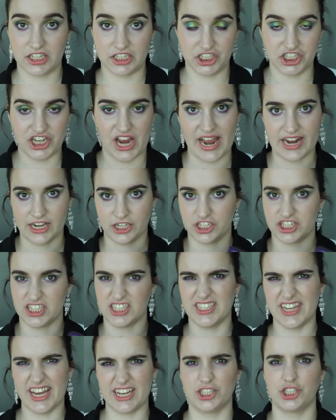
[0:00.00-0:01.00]
change the
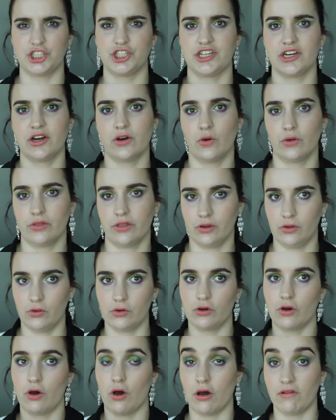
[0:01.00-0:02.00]
texture or the
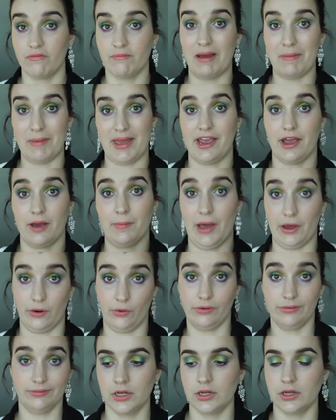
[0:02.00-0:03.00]
look of my makeup at
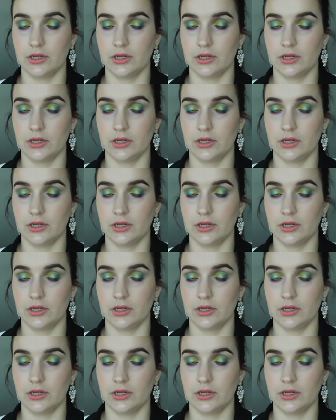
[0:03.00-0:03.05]
all.